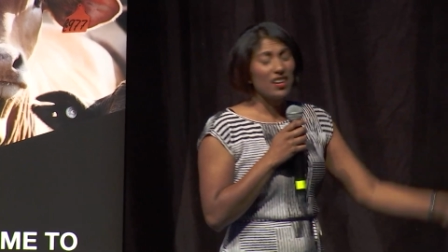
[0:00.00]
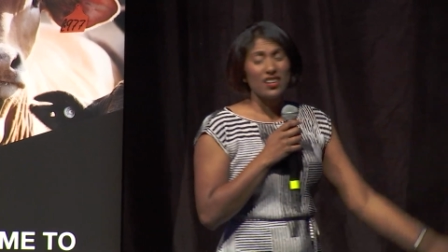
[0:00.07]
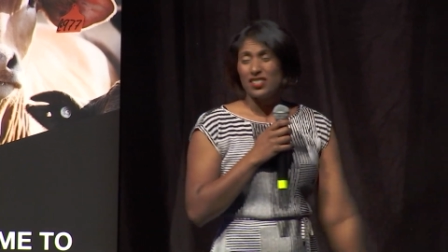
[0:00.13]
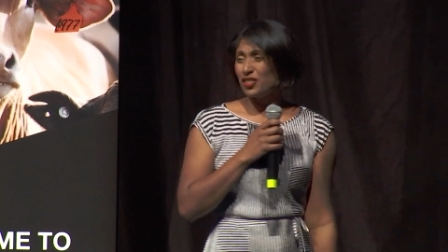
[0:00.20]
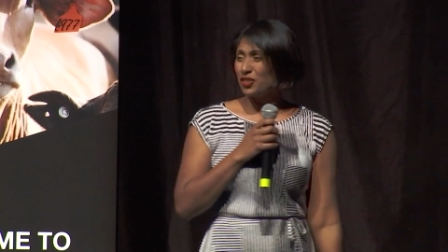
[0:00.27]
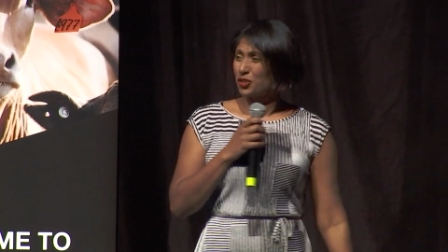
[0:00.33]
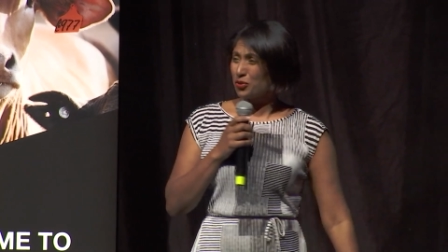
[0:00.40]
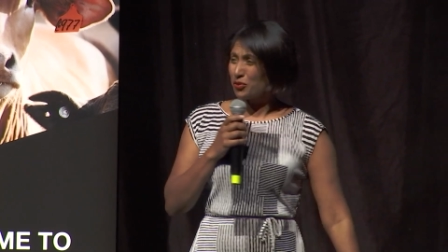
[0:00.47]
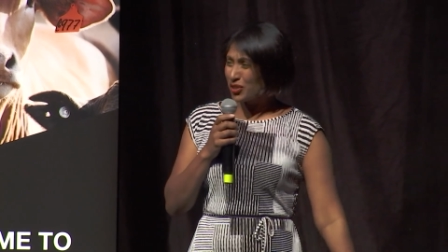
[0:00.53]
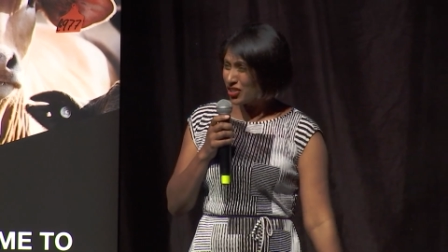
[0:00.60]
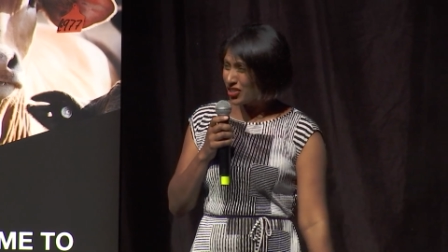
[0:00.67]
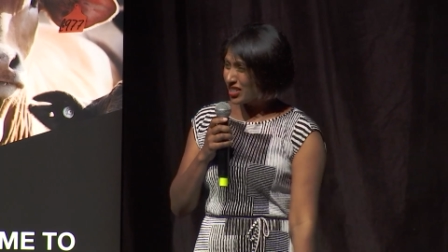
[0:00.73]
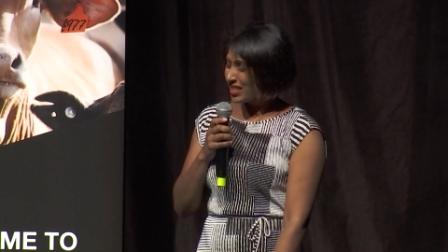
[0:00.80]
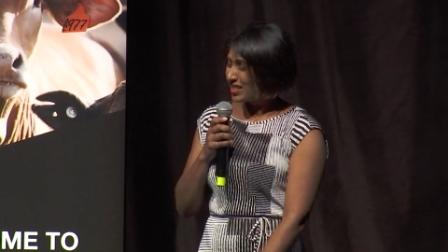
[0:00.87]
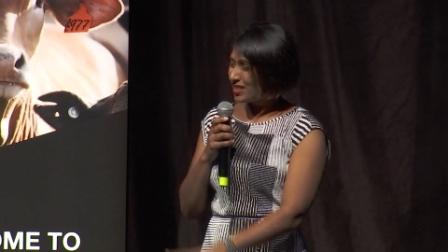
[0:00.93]

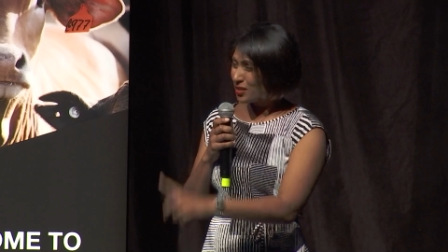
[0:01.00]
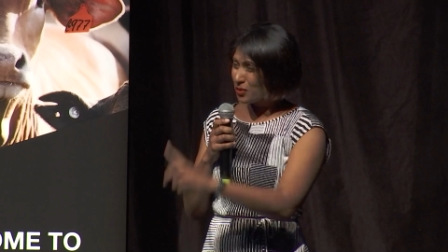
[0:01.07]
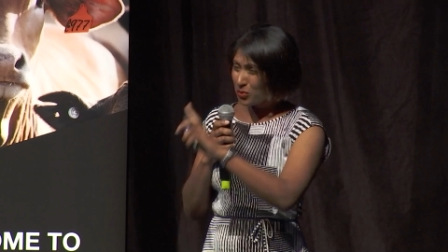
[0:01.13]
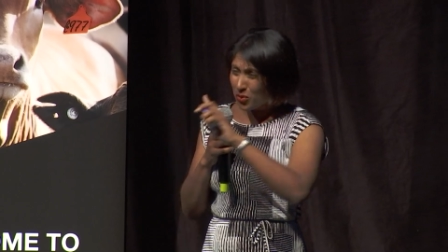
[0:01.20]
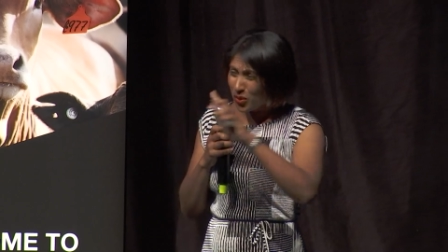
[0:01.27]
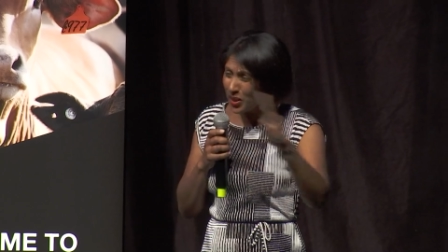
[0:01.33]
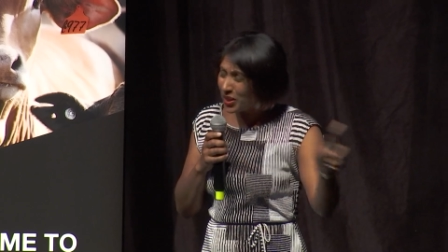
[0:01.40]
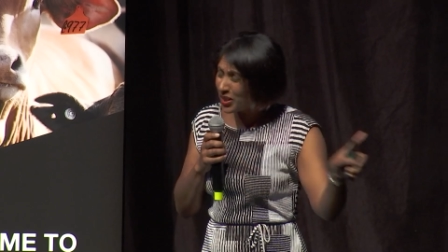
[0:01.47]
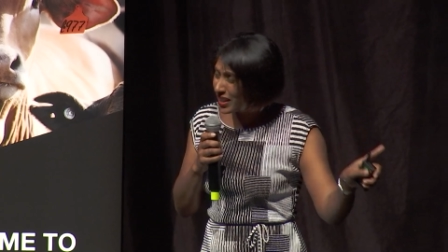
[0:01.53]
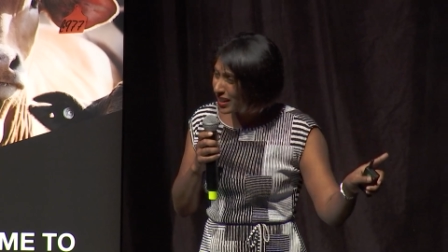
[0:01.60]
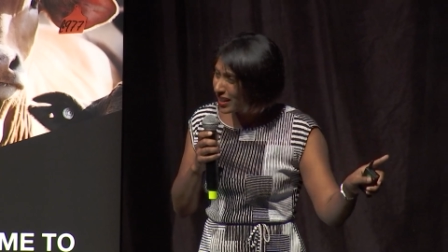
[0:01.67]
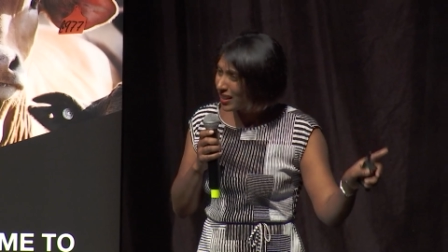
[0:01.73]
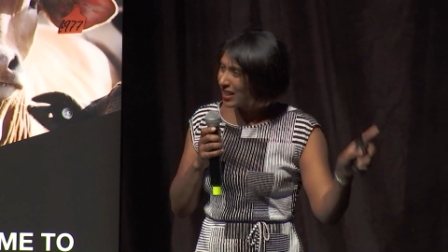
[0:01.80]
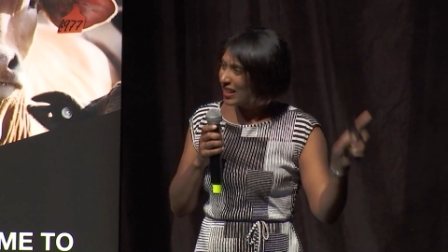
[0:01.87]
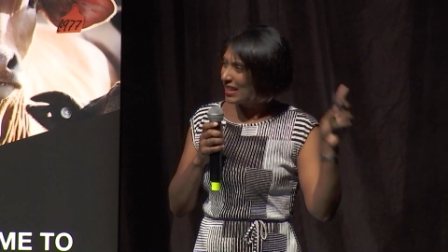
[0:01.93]
nutrition is the one
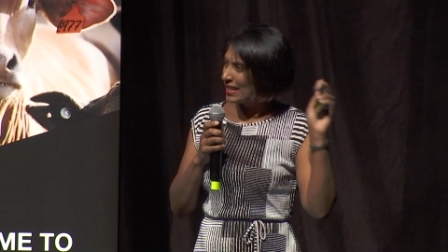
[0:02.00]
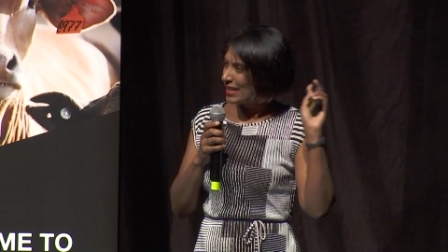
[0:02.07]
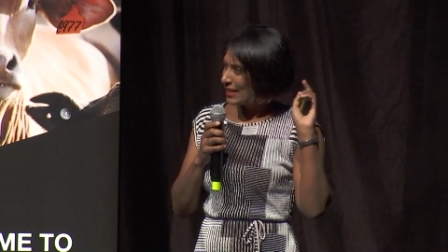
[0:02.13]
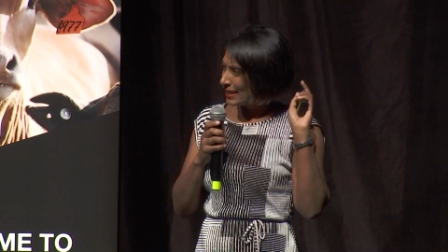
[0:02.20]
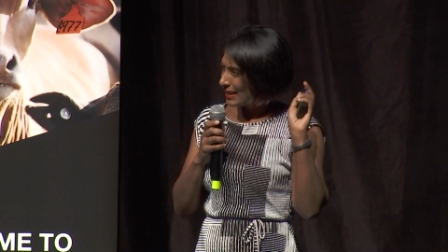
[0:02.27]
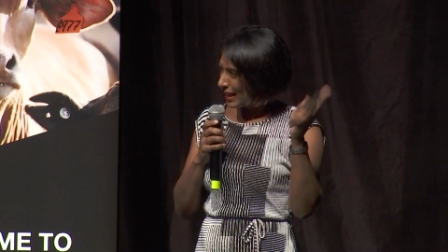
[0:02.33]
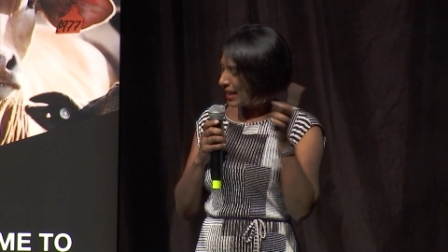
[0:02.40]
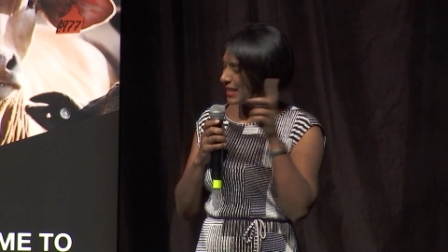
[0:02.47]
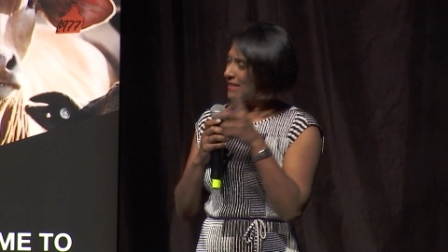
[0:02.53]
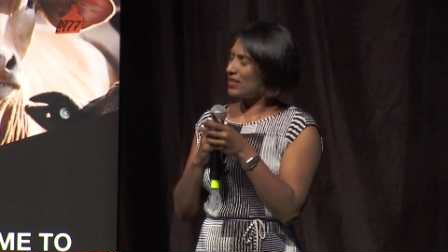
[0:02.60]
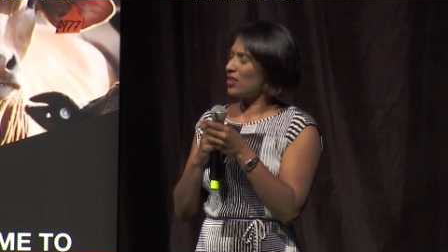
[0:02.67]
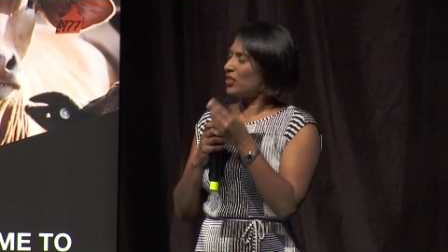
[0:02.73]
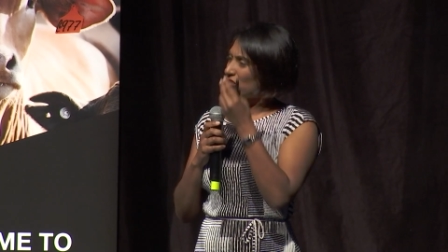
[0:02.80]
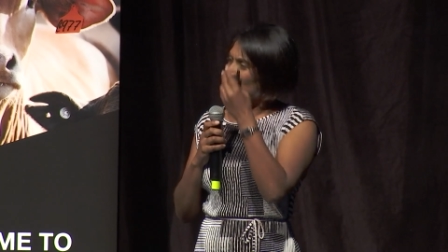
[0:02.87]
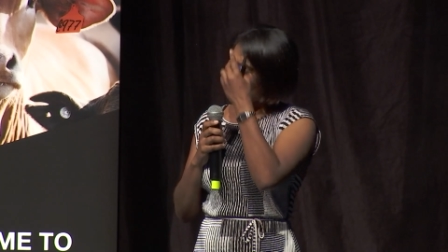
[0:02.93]
thing that has
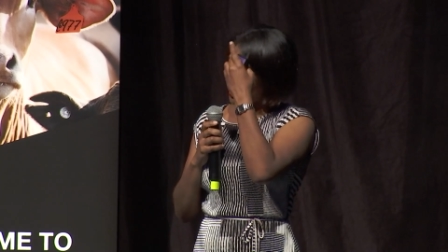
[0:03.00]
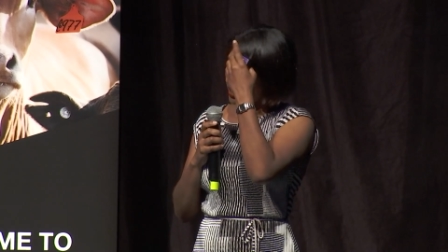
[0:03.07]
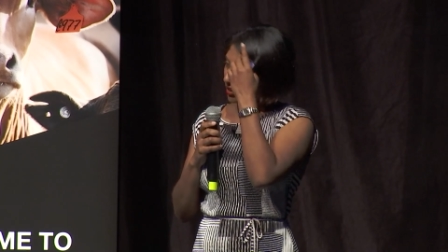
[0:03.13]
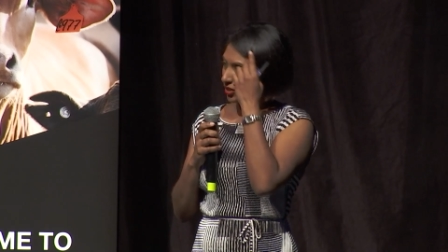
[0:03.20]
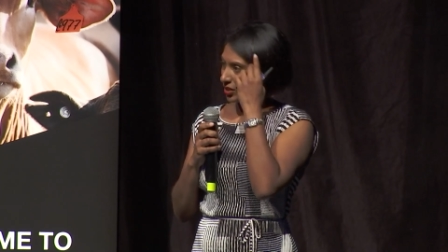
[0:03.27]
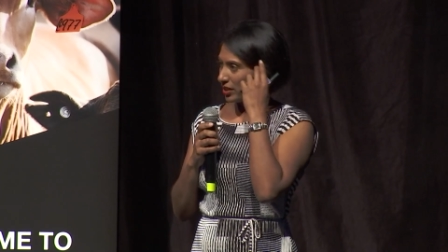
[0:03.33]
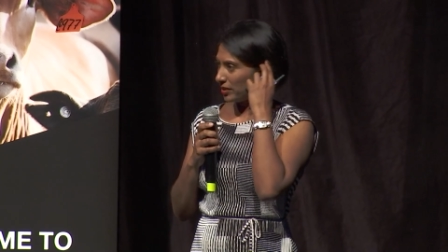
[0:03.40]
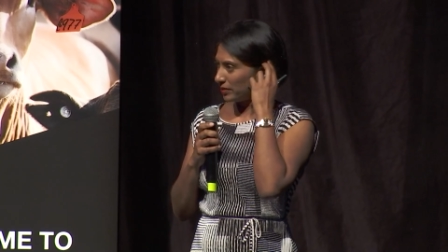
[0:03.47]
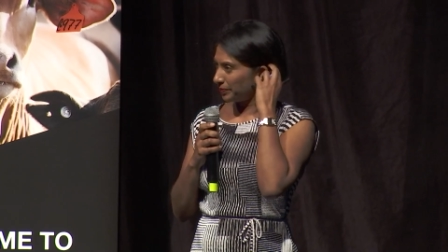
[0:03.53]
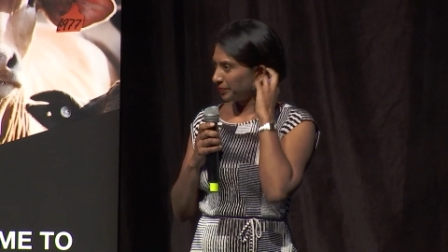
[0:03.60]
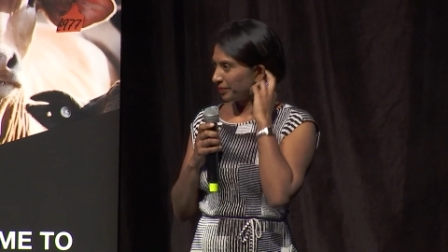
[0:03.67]
not changed